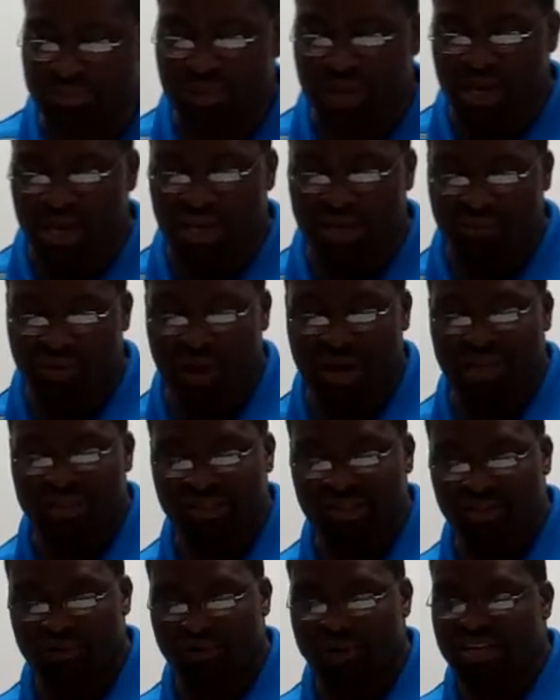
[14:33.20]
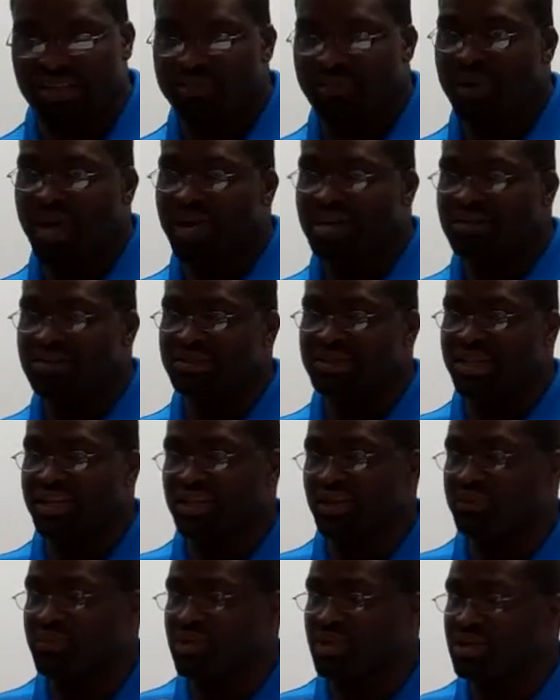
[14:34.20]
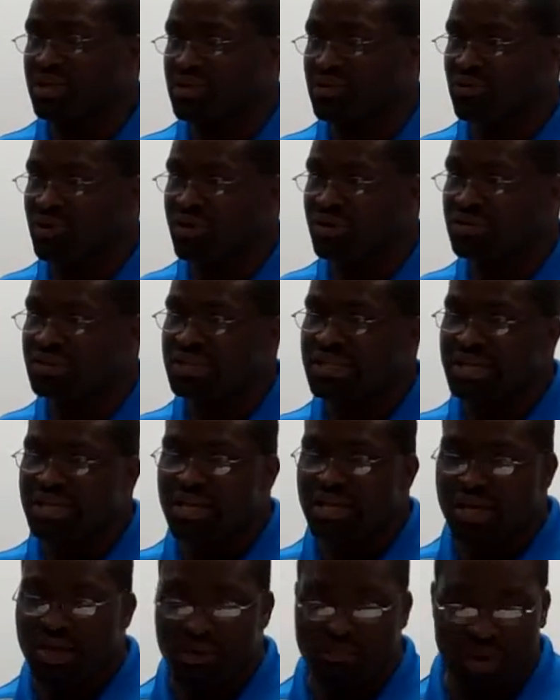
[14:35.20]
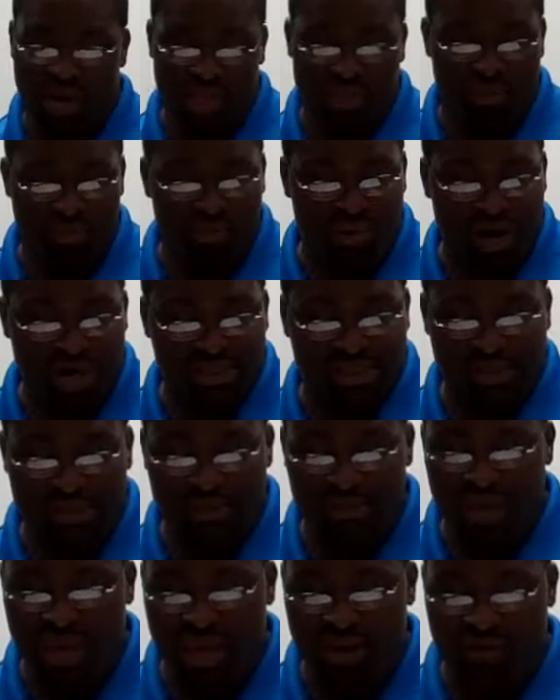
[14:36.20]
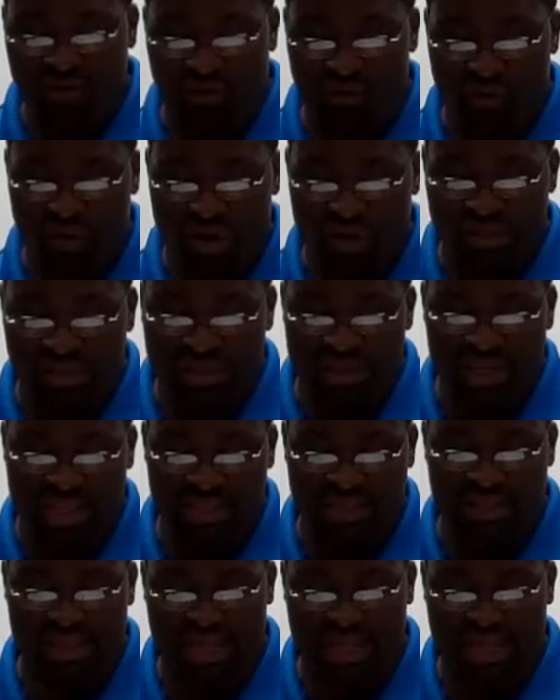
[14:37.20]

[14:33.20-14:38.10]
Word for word: by Christ's grace, by his death upon the cross, and by the price he paid for us. That is